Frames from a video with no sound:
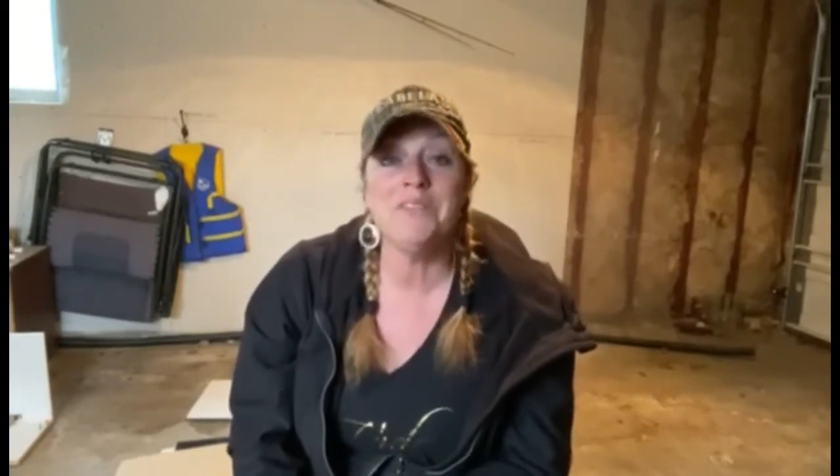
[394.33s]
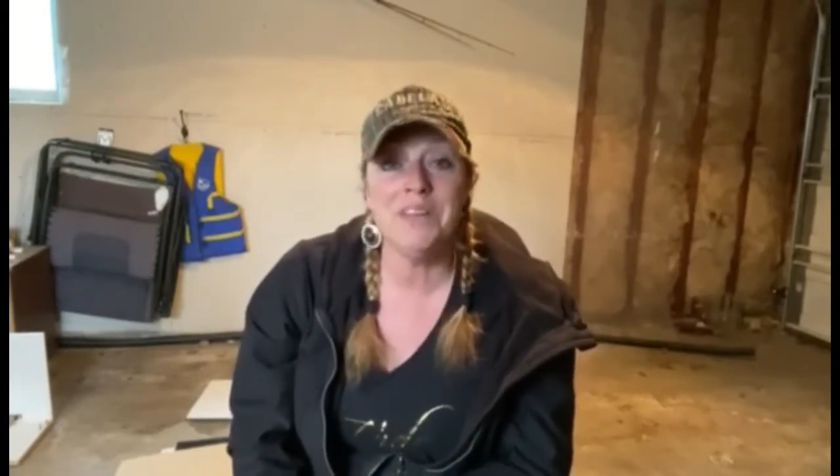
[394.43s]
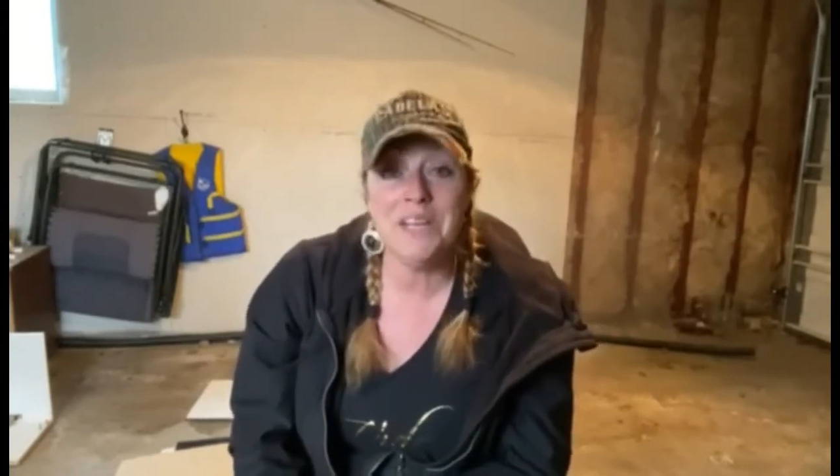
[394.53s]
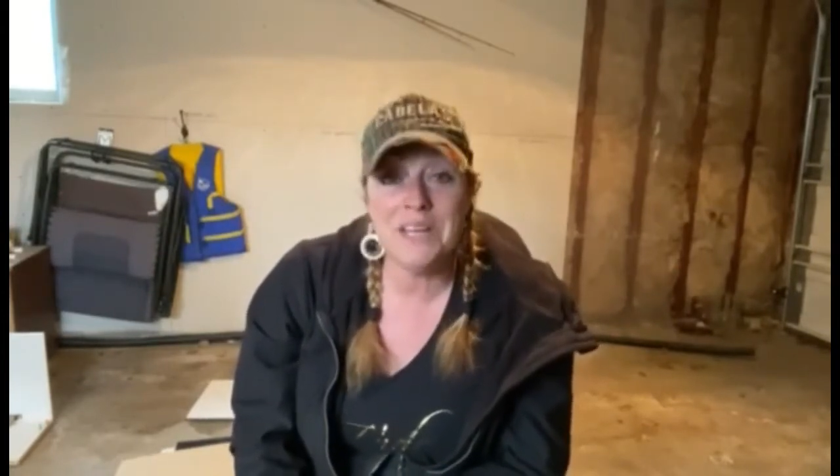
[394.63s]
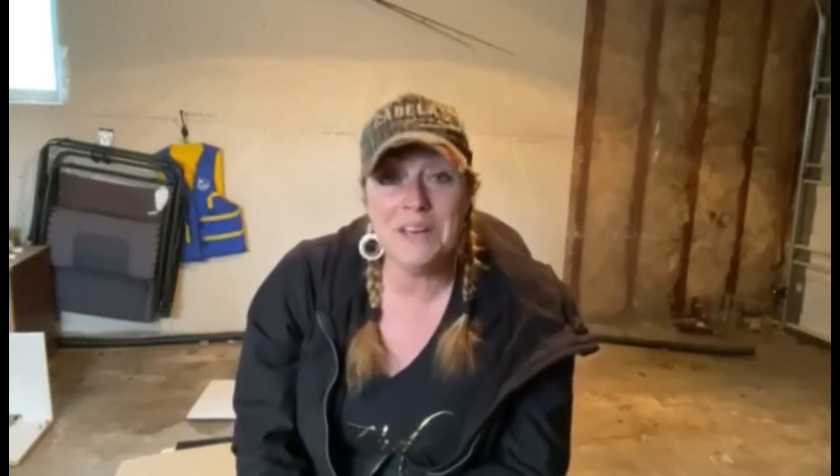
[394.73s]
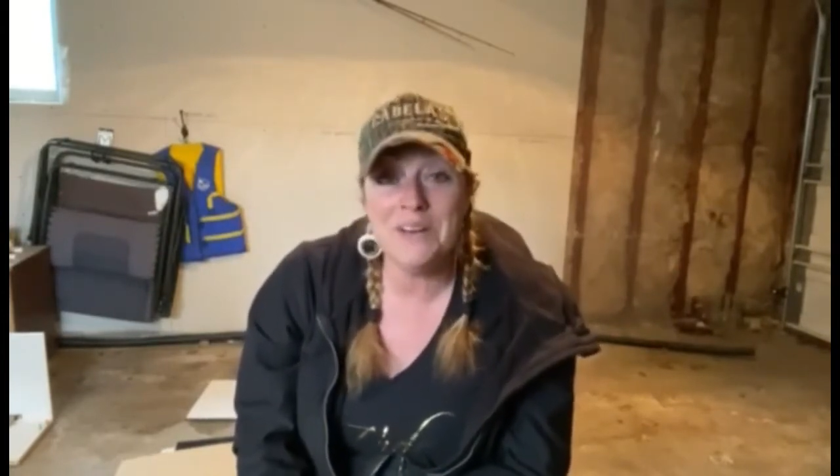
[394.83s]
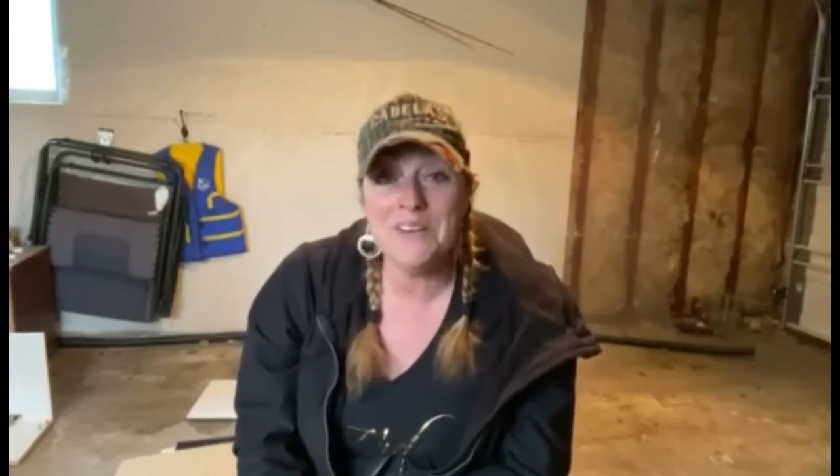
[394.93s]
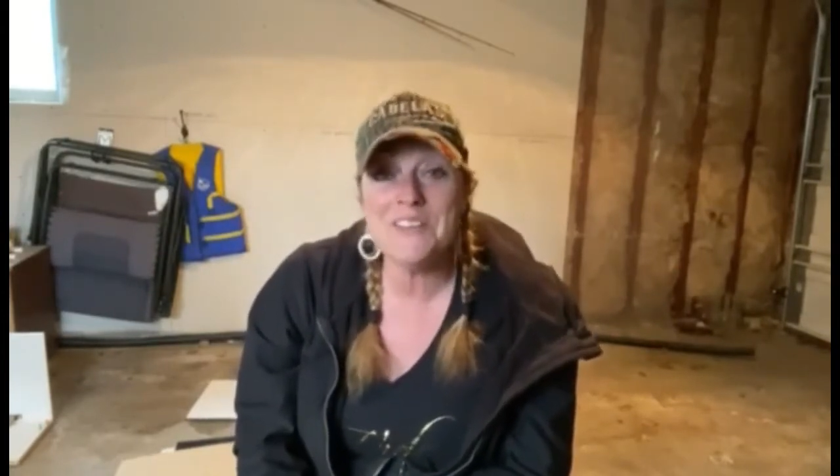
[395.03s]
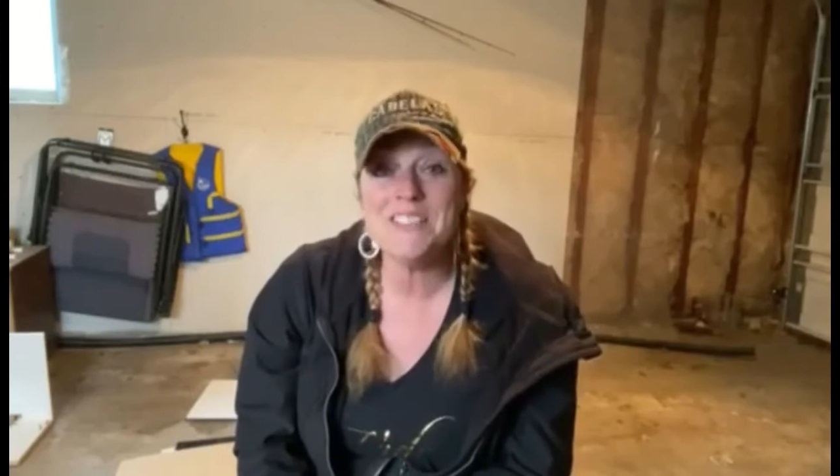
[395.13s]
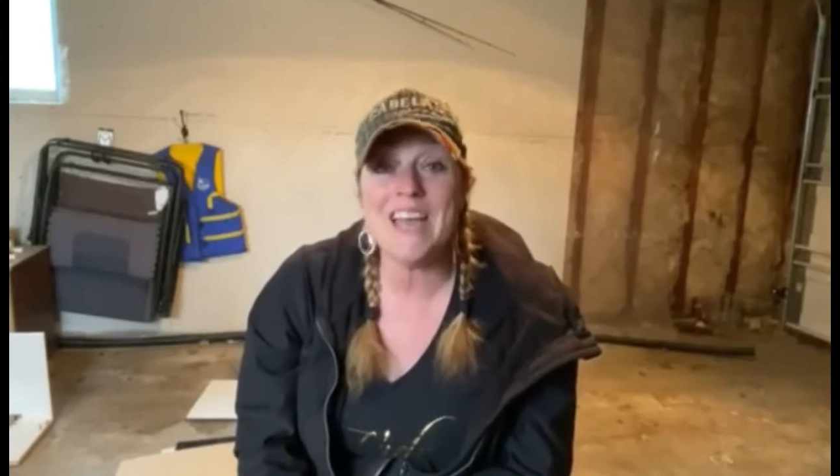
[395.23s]

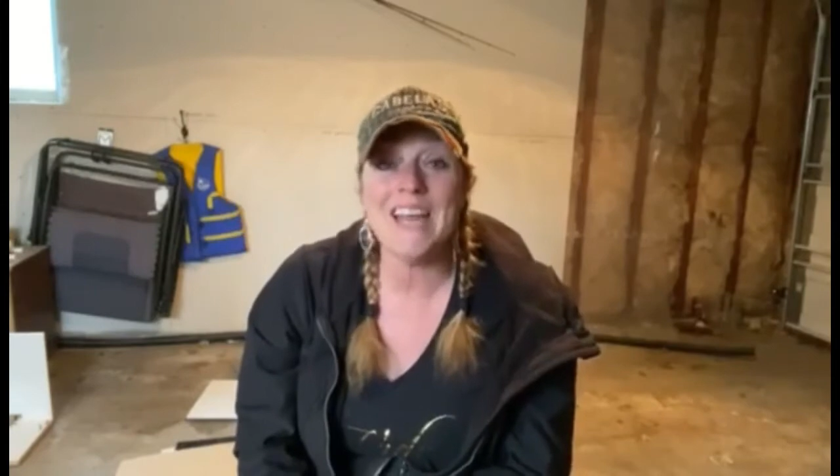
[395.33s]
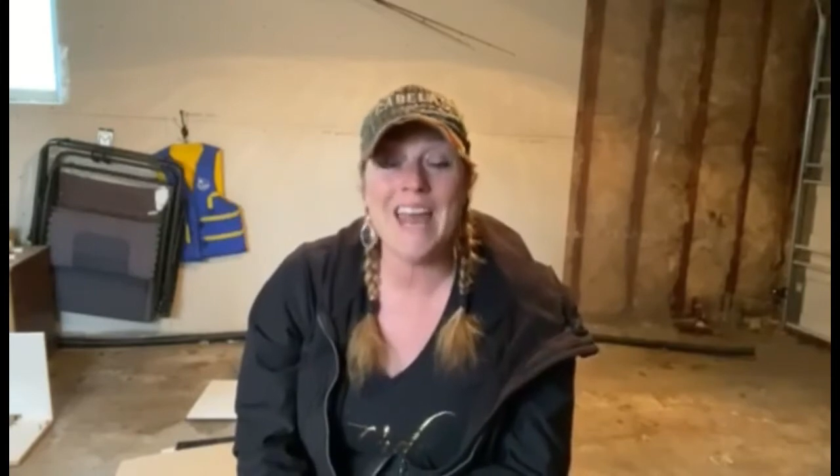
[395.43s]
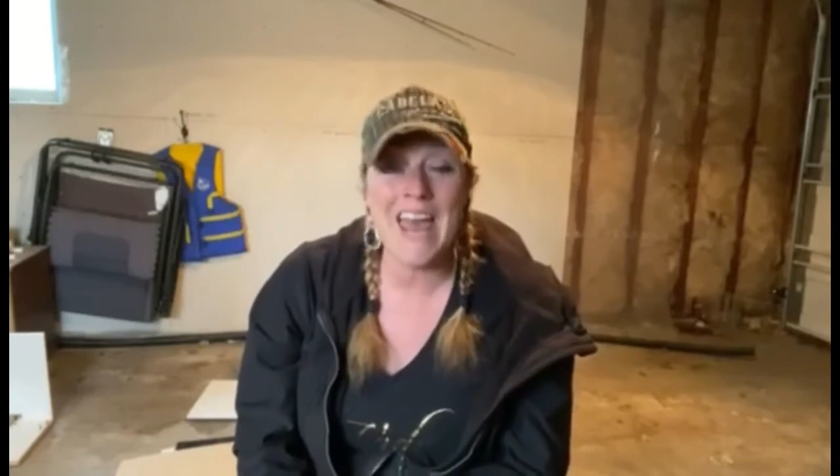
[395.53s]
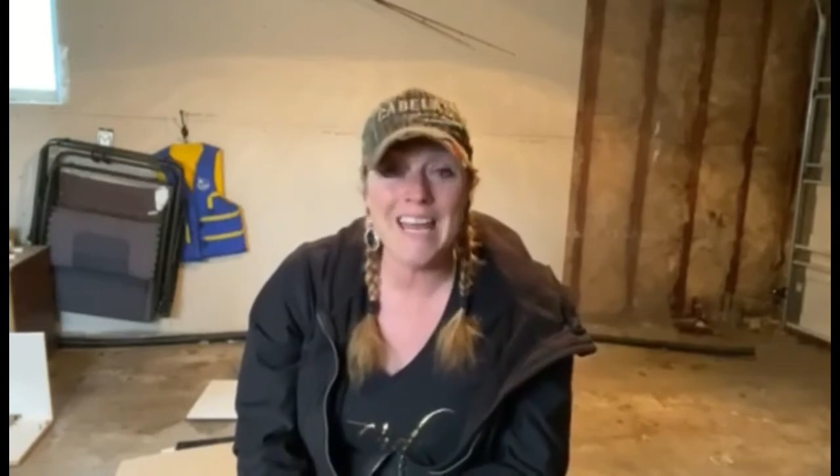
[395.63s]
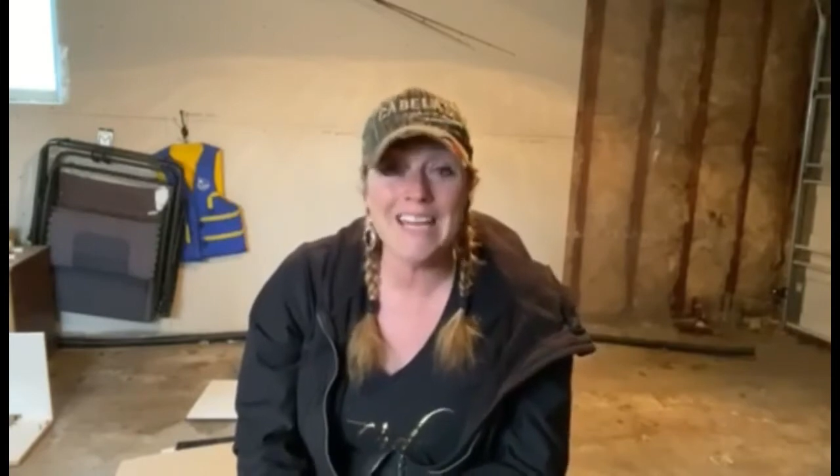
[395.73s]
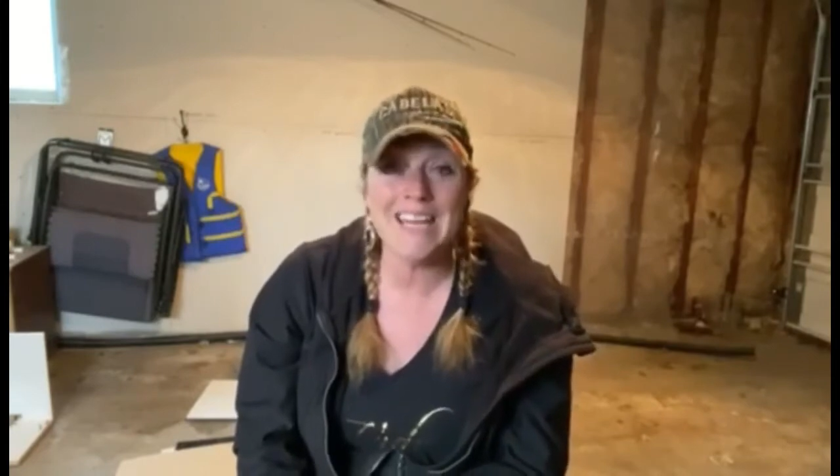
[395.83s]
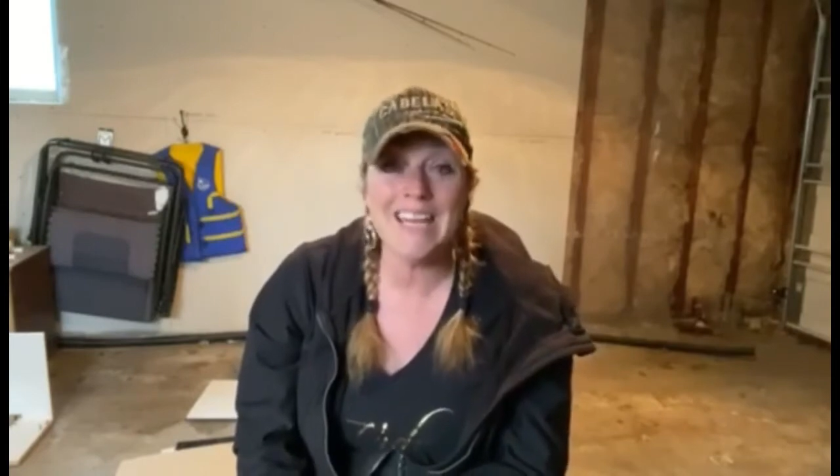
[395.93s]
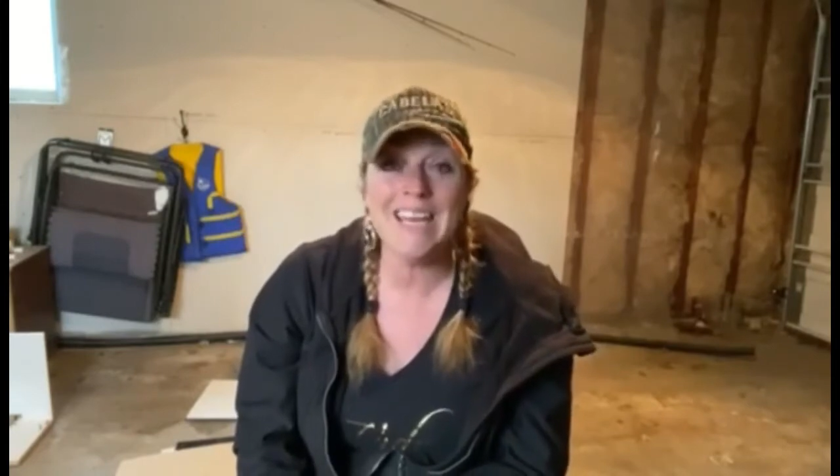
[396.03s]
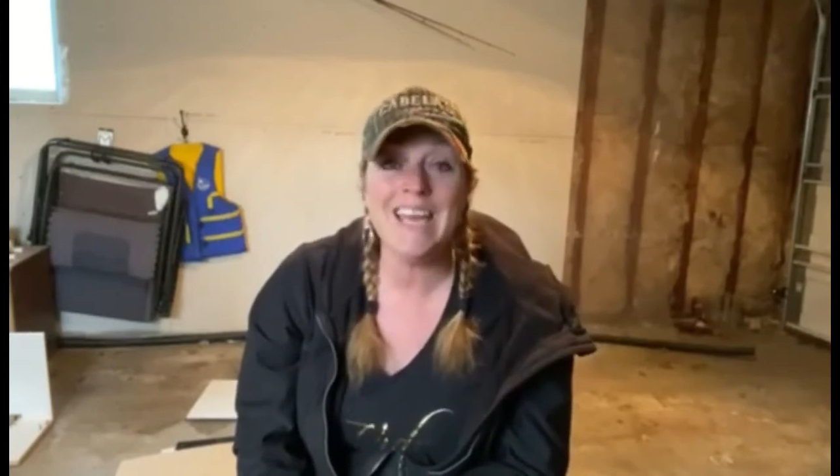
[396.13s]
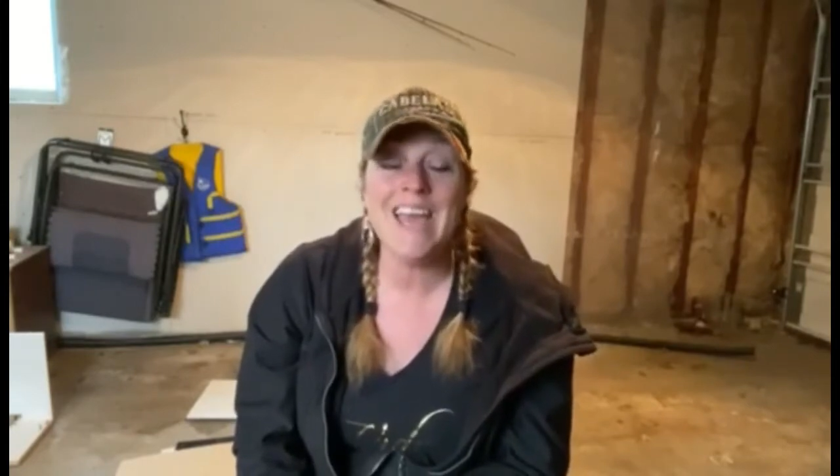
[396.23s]
videos and
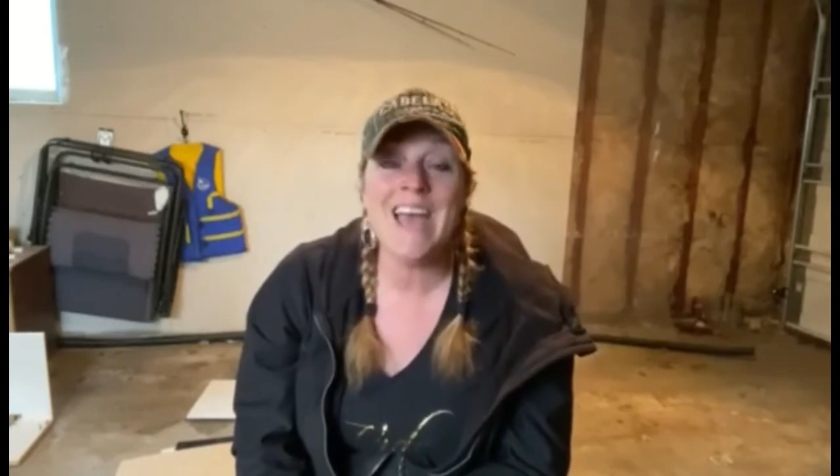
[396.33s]
editing,